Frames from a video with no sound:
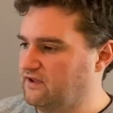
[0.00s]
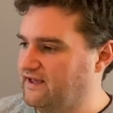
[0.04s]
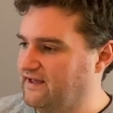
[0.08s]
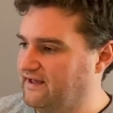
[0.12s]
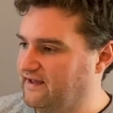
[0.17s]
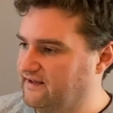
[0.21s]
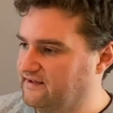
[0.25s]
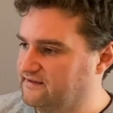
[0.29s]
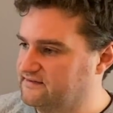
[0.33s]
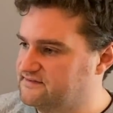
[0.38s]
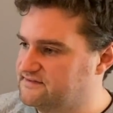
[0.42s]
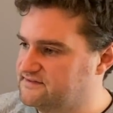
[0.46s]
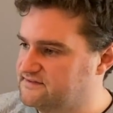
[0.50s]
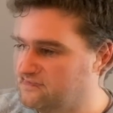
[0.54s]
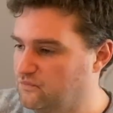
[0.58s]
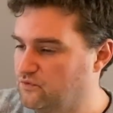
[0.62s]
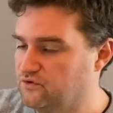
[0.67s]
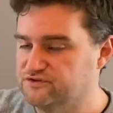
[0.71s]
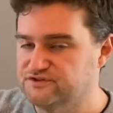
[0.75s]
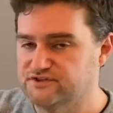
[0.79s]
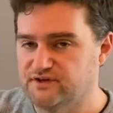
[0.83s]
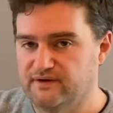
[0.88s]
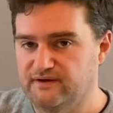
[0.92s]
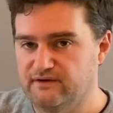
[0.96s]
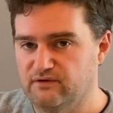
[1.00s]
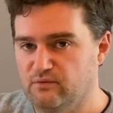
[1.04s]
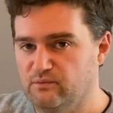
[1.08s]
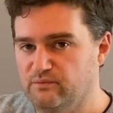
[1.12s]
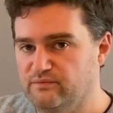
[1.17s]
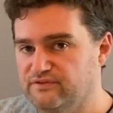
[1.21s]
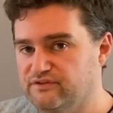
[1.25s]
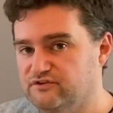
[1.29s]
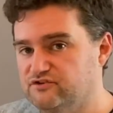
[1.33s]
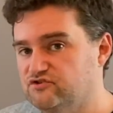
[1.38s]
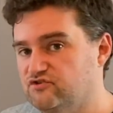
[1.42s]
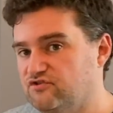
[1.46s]
at what's going on
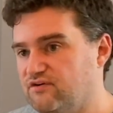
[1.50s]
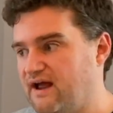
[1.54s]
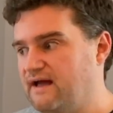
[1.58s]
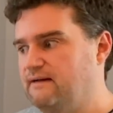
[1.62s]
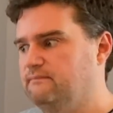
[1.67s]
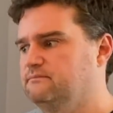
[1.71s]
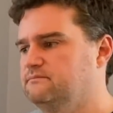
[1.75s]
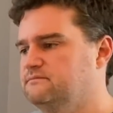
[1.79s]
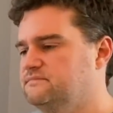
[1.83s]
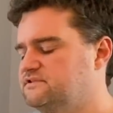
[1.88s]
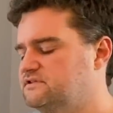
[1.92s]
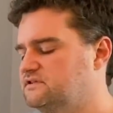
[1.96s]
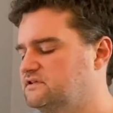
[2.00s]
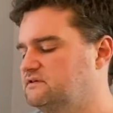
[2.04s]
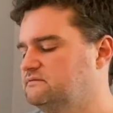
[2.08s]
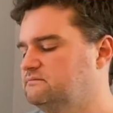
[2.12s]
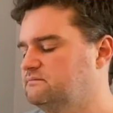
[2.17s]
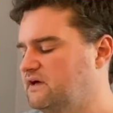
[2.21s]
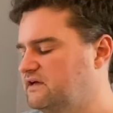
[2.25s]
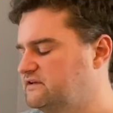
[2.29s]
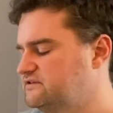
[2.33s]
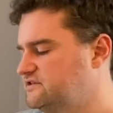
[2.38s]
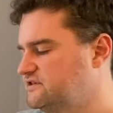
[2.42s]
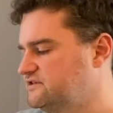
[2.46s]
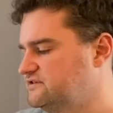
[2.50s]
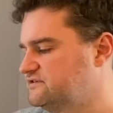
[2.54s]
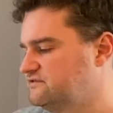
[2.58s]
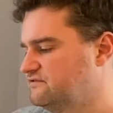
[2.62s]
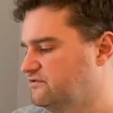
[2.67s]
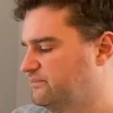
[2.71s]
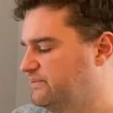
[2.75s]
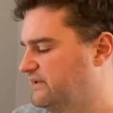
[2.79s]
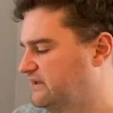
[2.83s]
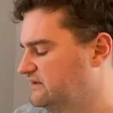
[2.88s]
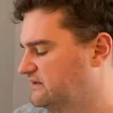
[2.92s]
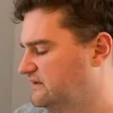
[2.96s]
with the trams in Manchester
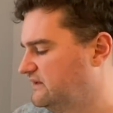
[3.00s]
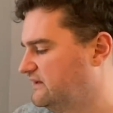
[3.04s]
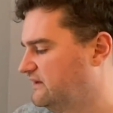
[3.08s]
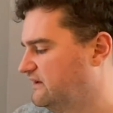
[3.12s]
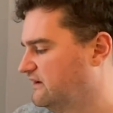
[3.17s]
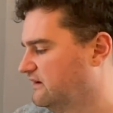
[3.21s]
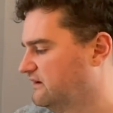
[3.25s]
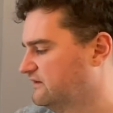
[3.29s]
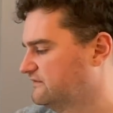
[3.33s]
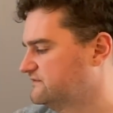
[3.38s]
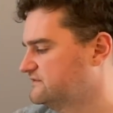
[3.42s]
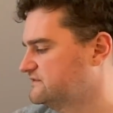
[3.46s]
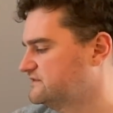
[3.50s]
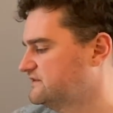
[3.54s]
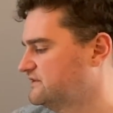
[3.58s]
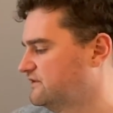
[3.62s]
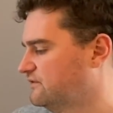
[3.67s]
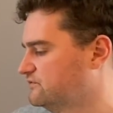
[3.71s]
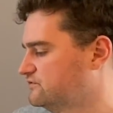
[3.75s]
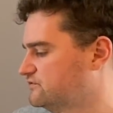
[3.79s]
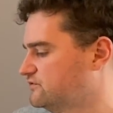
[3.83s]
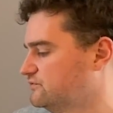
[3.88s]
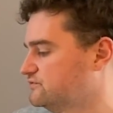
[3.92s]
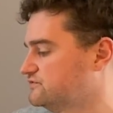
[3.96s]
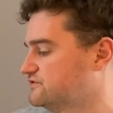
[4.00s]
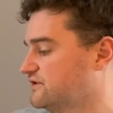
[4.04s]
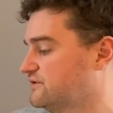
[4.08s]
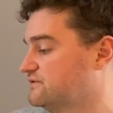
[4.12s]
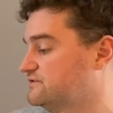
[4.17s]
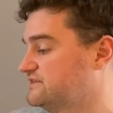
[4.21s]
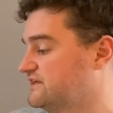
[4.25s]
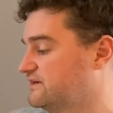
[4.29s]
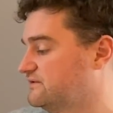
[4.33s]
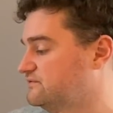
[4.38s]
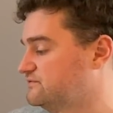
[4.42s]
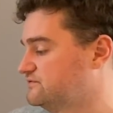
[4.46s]
at Piccadilly Gardens. It also
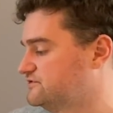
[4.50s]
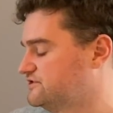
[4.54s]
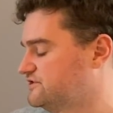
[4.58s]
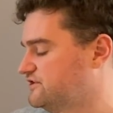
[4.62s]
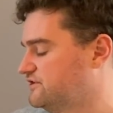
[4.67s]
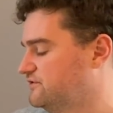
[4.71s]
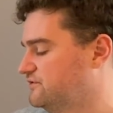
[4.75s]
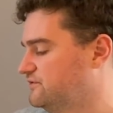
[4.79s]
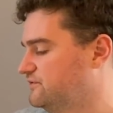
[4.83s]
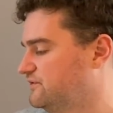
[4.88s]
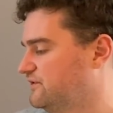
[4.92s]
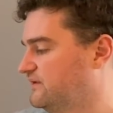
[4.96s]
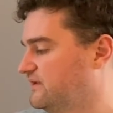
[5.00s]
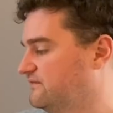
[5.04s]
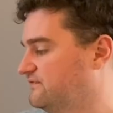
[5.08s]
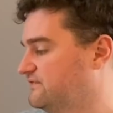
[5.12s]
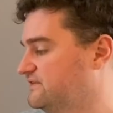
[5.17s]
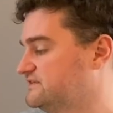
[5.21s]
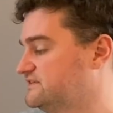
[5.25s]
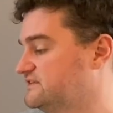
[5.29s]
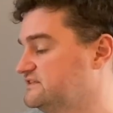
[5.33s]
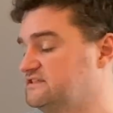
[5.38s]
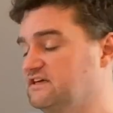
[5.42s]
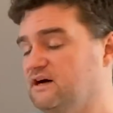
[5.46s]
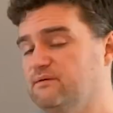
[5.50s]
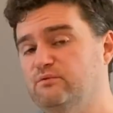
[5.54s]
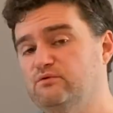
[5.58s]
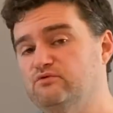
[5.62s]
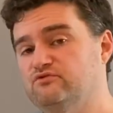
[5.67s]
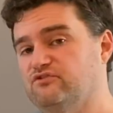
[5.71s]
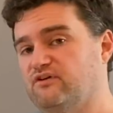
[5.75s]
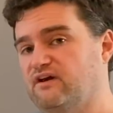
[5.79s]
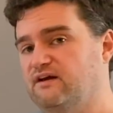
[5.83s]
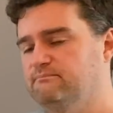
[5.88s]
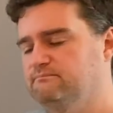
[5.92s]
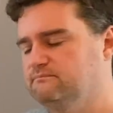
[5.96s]
tells you if it's a double
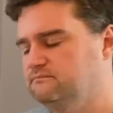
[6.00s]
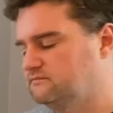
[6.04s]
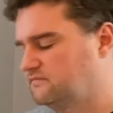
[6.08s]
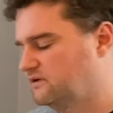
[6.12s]
tram.